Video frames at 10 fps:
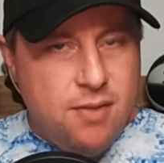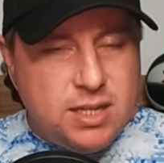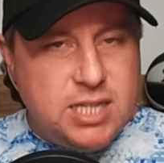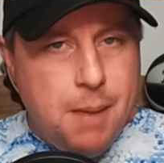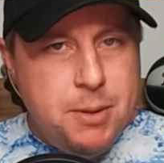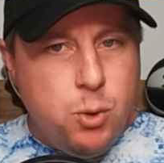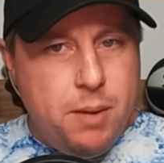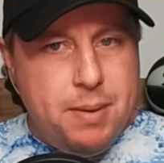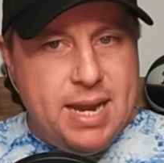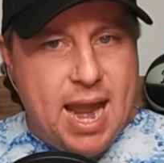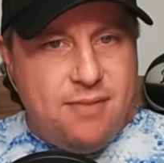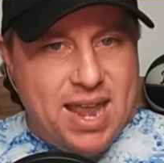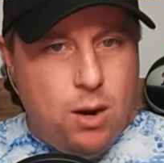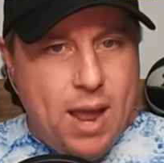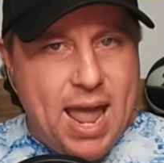The W N B A,
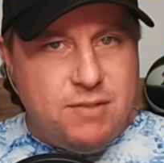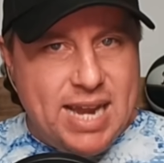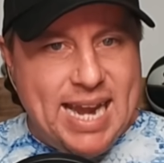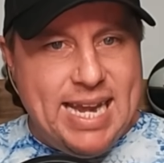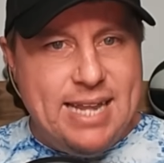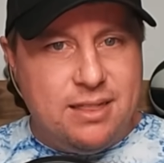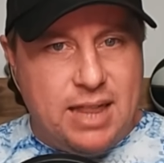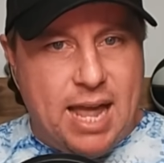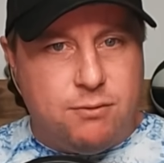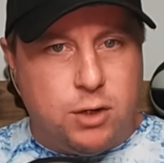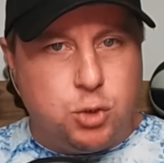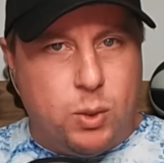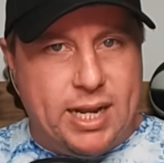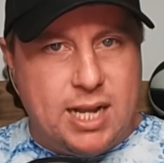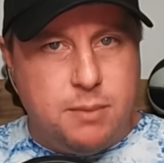they don't have any leverage
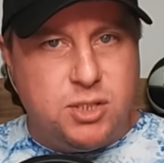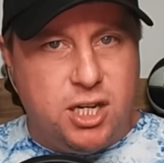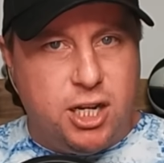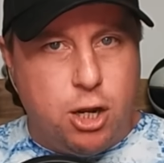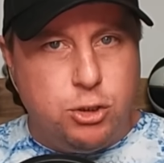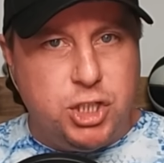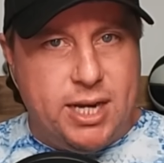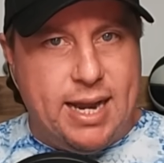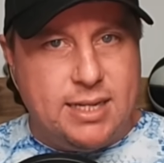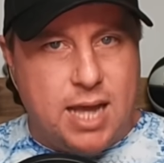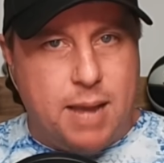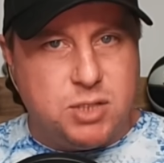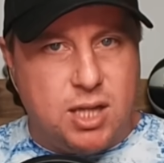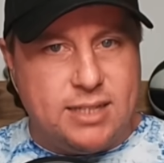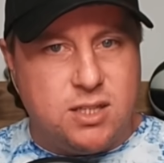when it comes to negotiating
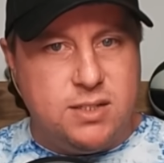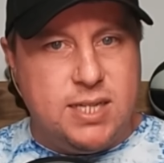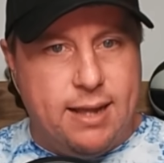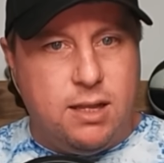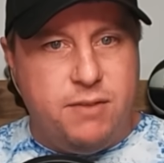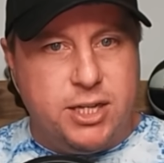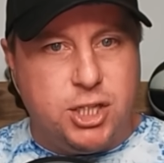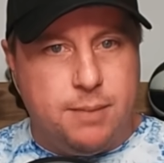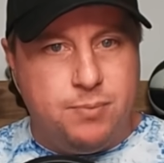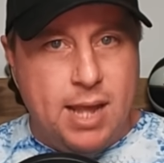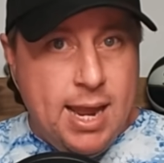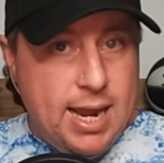time slots on television.